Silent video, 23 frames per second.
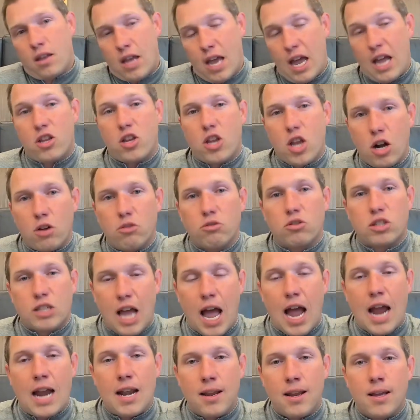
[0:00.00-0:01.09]
head coach
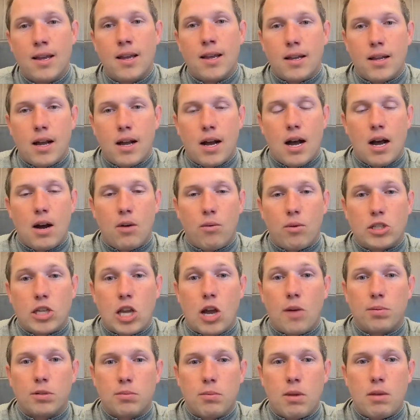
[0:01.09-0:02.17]
side, which
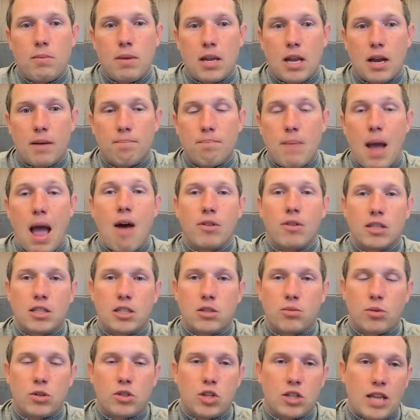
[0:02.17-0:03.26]
helps me become
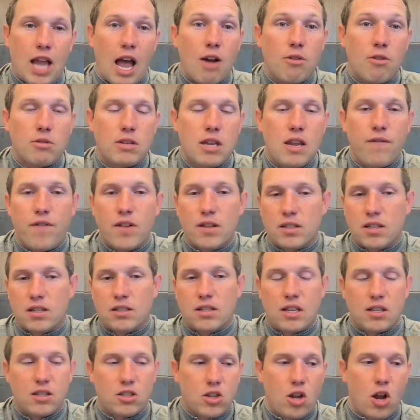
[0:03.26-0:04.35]
balanced, which is how defenses
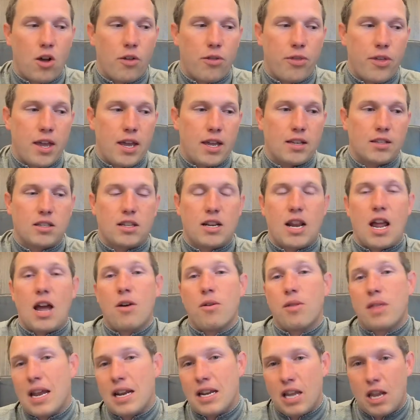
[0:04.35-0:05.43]
install things and how
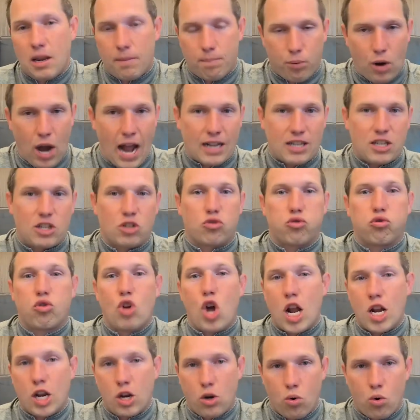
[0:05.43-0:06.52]
they need practice
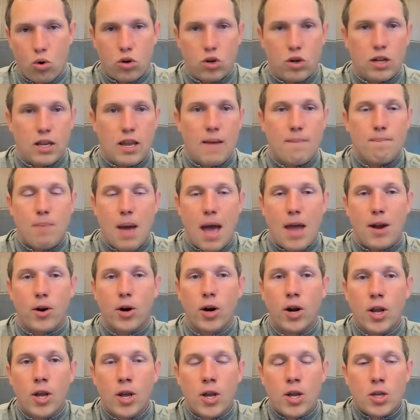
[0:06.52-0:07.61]
run in order to get
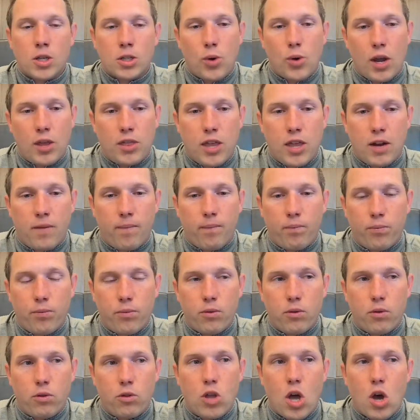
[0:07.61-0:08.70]
better. So I think
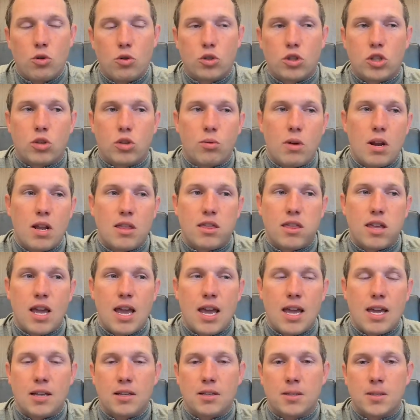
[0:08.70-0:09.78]
those three
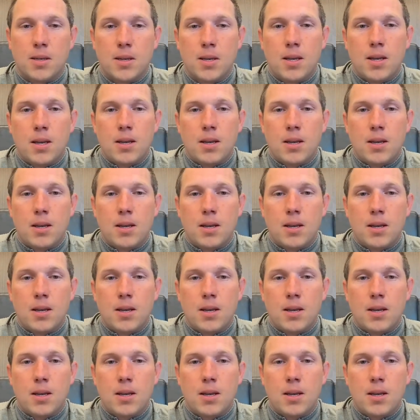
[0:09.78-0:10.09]
guys